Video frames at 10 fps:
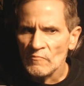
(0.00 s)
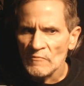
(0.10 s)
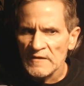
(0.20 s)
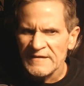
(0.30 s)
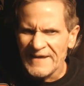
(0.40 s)

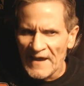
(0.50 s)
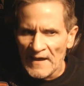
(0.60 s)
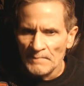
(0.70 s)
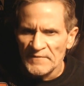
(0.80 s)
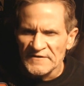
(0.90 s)
yeah,
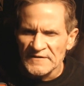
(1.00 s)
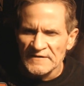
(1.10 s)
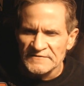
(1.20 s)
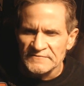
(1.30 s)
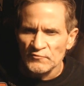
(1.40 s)
but
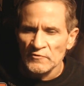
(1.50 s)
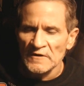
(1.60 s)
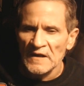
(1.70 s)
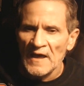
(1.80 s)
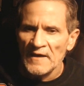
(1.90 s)
it's a
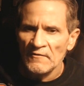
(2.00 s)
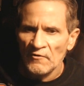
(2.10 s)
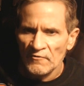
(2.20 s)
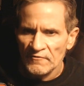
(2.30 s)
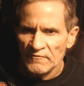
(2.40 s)
lot
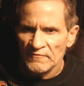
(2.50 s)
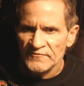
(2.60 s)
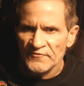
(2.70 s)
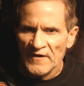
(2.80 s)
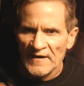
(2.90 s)
harder to
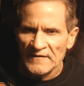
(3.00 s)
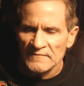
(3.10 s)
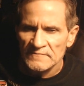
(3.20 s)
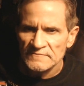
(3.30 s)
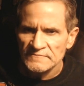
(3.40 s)
track
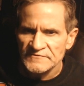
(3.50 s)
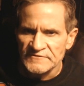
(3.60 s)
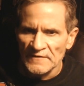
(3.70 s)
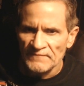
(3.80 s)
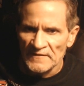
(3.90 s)

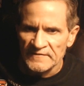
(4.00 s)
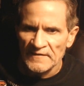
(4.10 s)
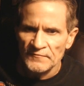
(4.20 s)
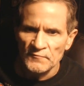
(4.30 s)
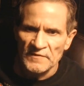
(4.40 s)
stuff like that
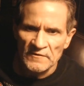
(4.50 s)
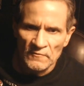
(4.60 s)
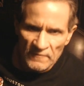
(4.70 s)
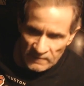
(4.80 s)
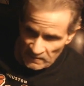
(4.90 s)
through
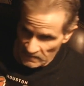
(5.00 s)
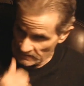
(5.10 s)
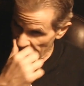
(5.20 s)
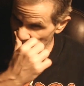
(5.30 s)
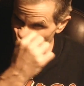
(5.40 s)
Bitcoin.
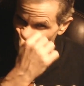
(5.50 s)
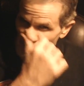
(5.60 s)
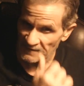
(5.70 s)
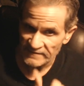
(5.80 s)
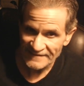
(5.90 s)
And even if they
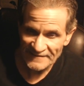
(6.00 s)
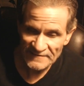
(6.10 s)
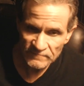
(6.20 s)
did,